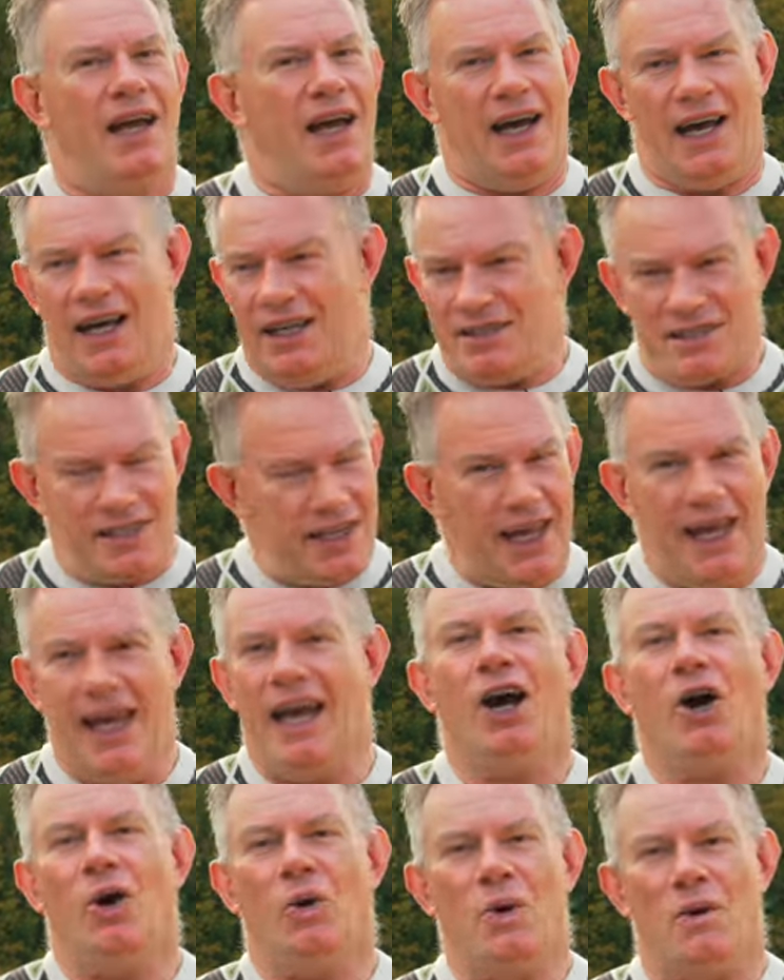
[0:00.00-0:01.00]
and to
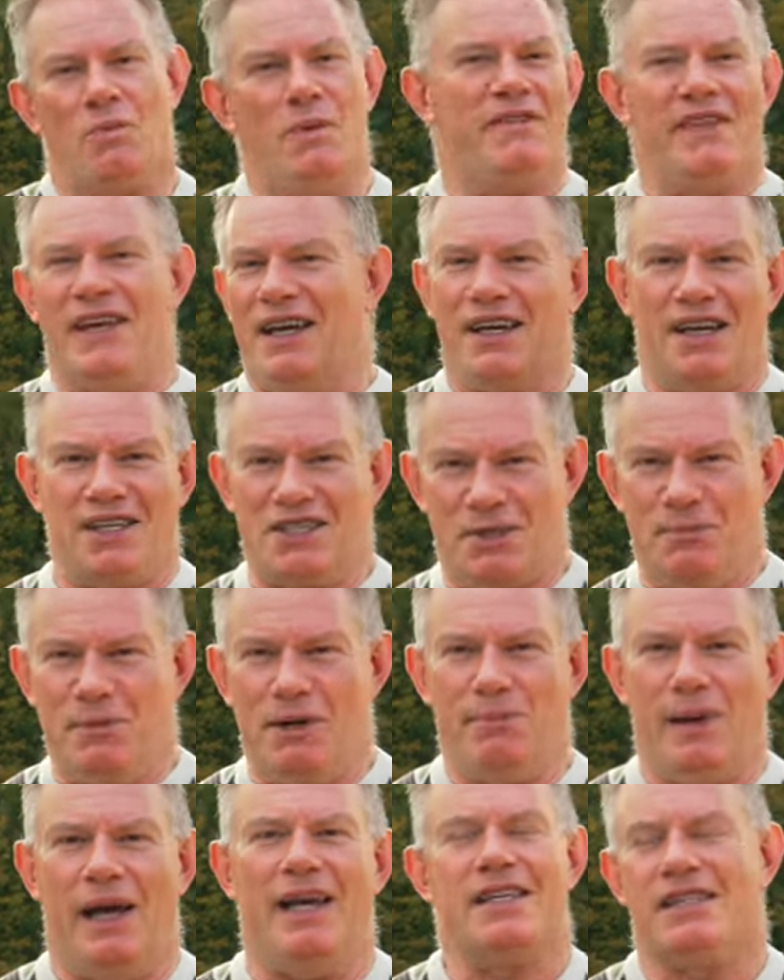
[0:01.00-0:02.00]
hell with their
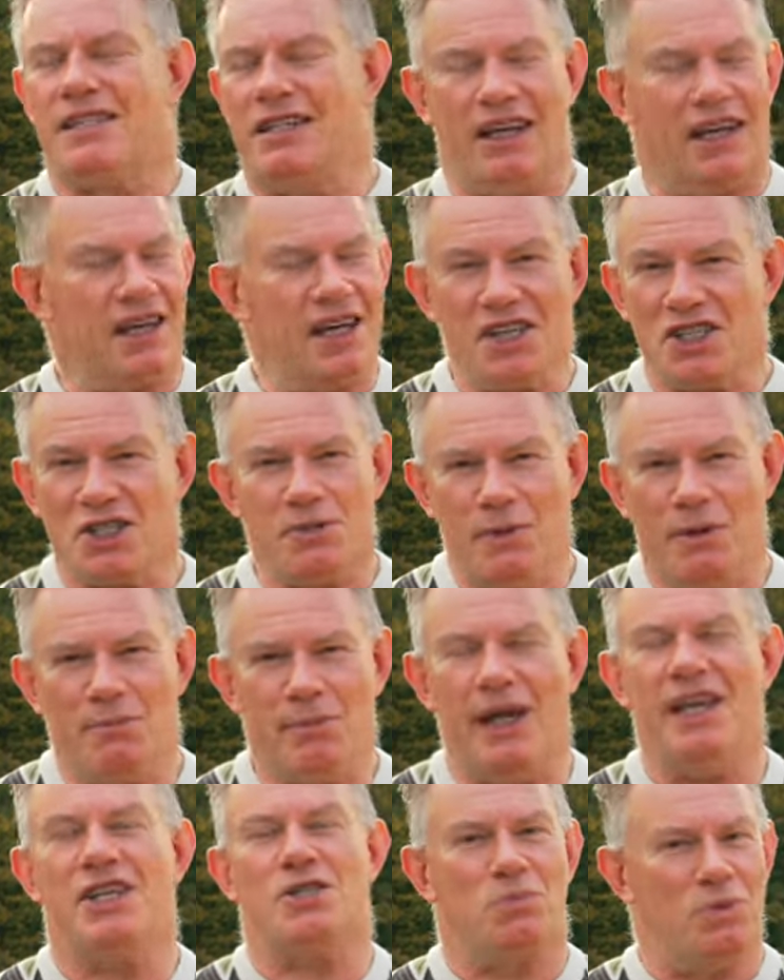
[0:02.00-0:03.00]
customer base, and the customer
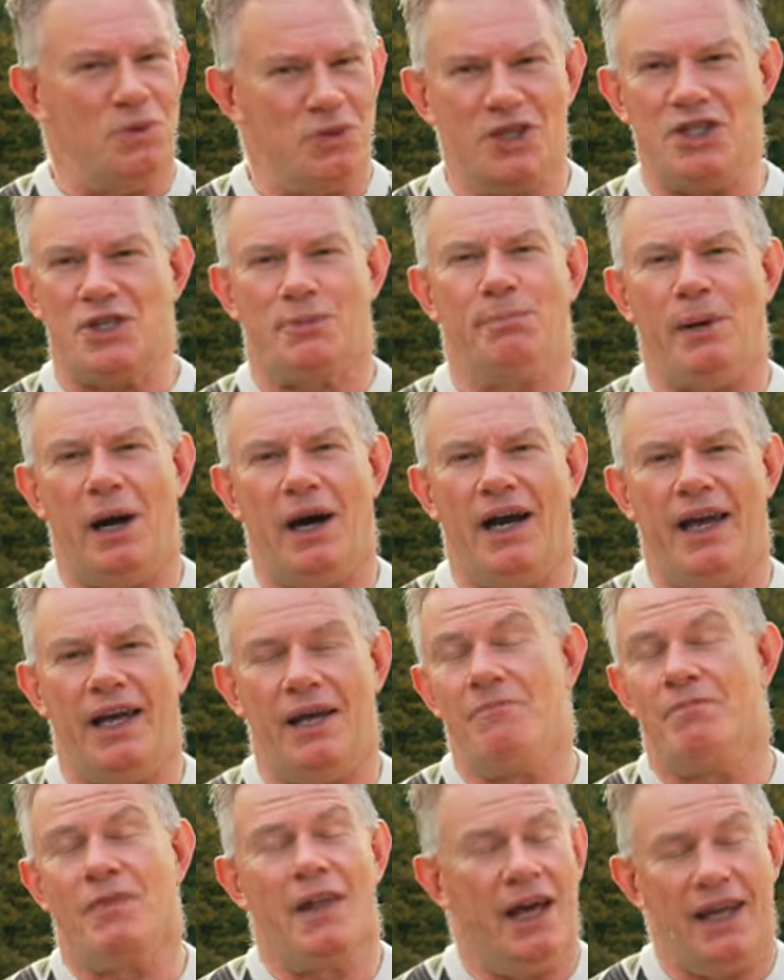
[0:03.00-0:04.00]
base will just buy
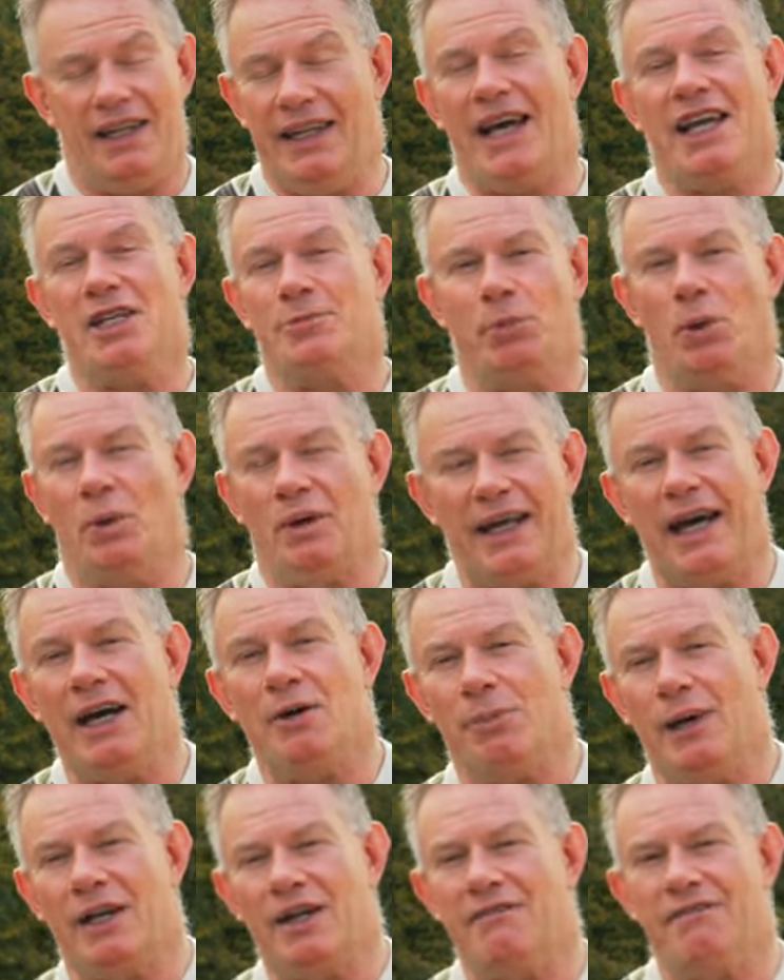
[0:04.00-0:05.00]
it. And that is borne
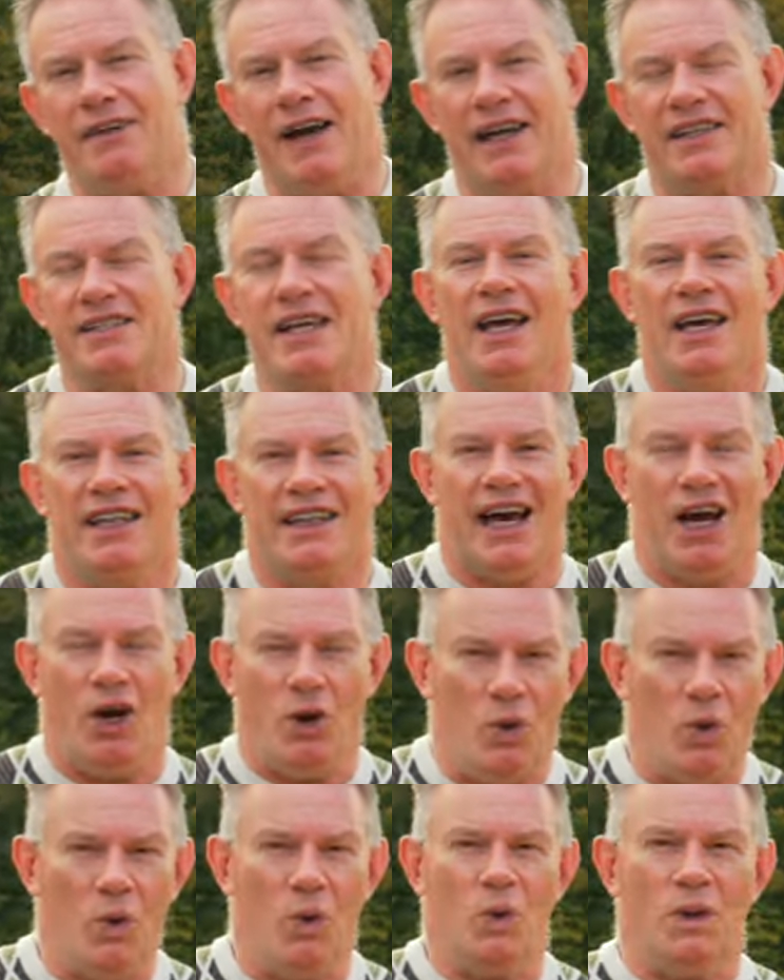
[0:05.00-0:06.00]
out by the fact that
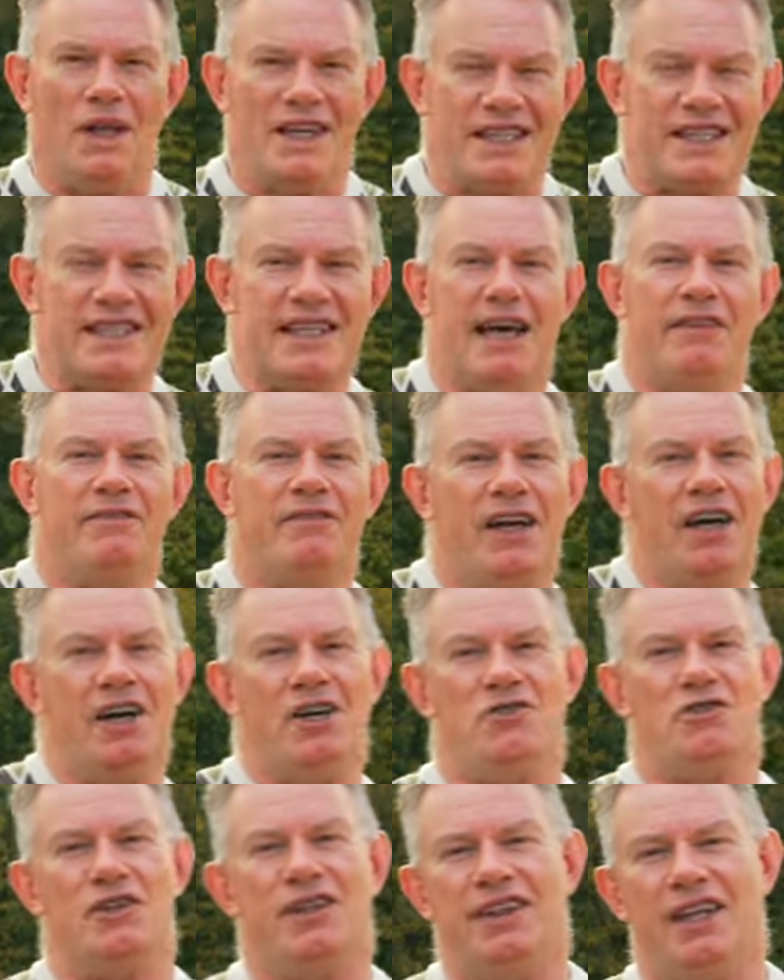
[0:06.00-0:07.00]
all
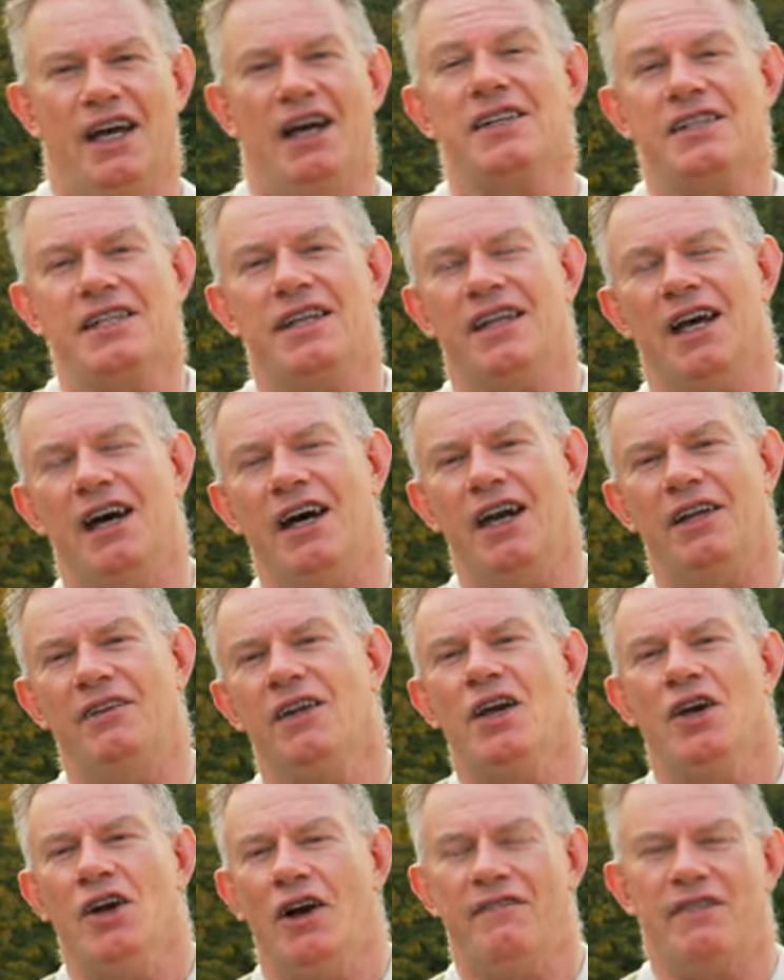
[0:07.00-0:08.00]
799
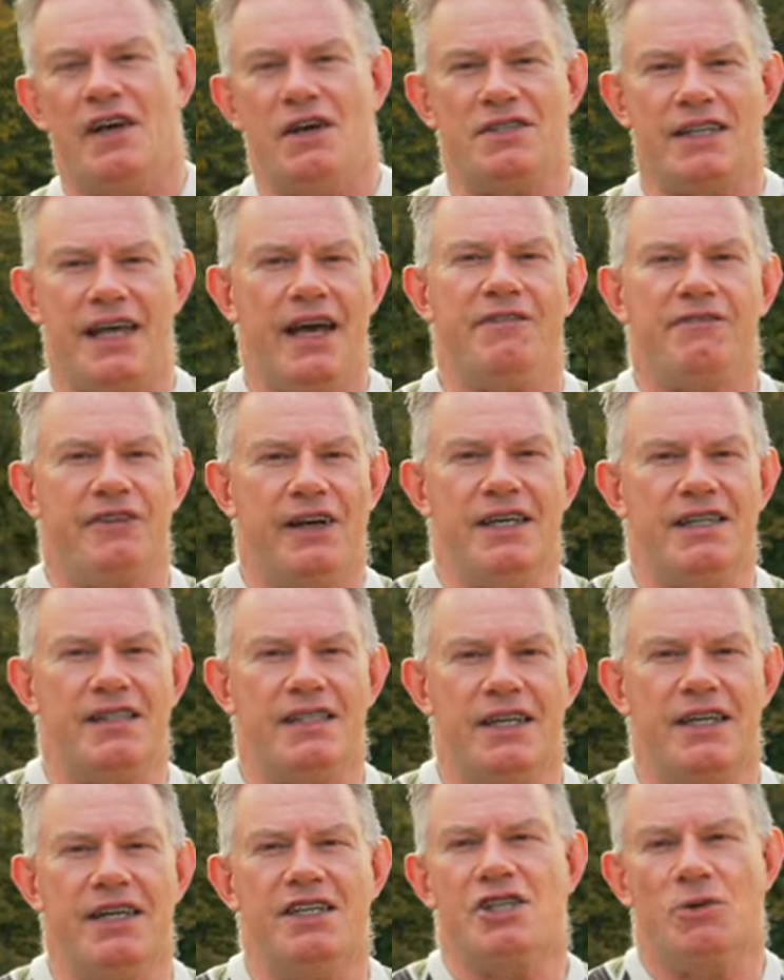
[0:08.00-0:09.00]
of those
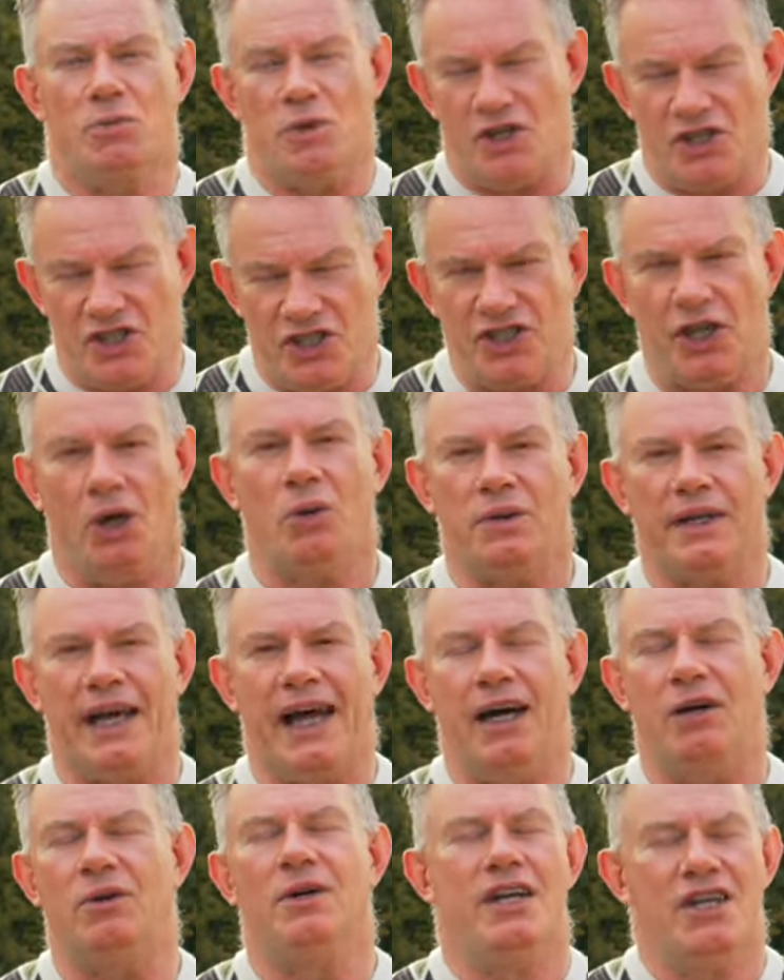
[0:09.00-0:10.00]
F80s were sold
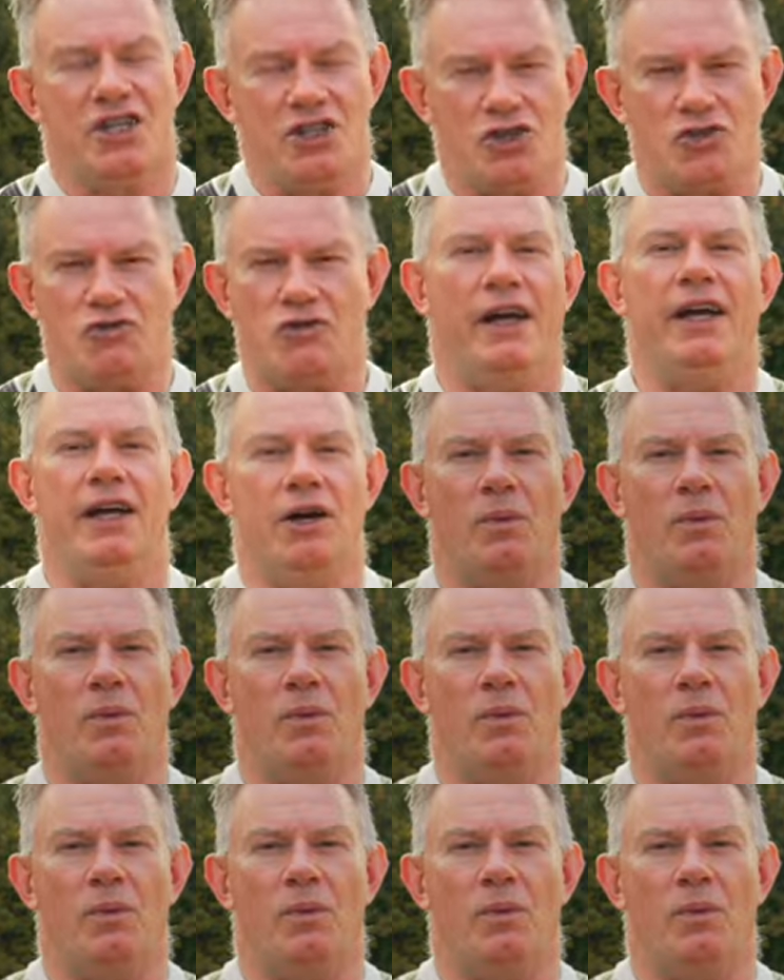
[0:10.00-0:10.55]
out straight